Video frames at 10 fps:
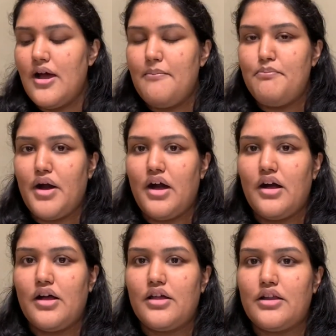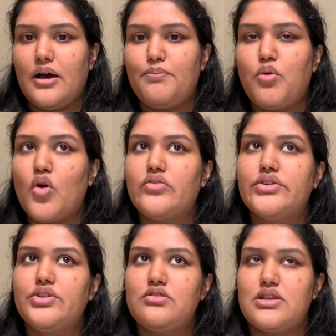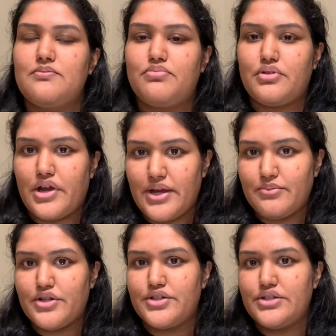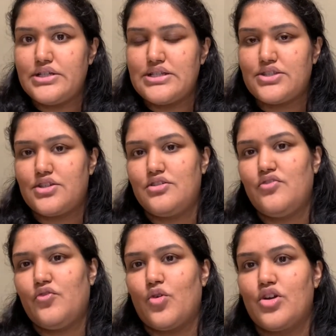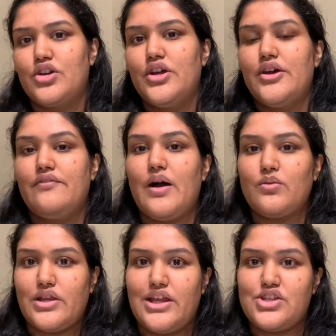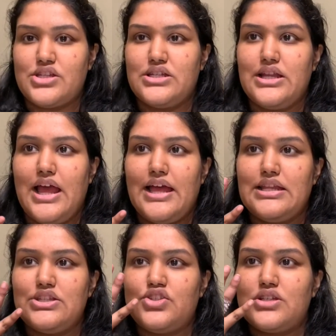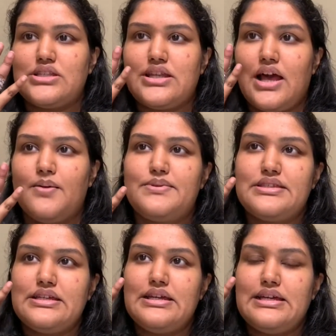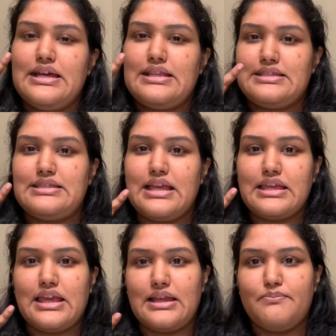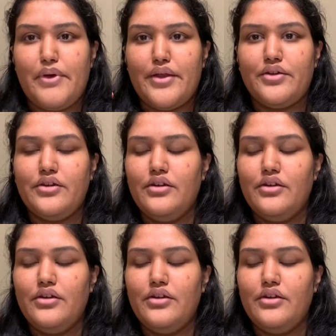But a pore reducing primer is good for foundation, and it just helps it sink in better.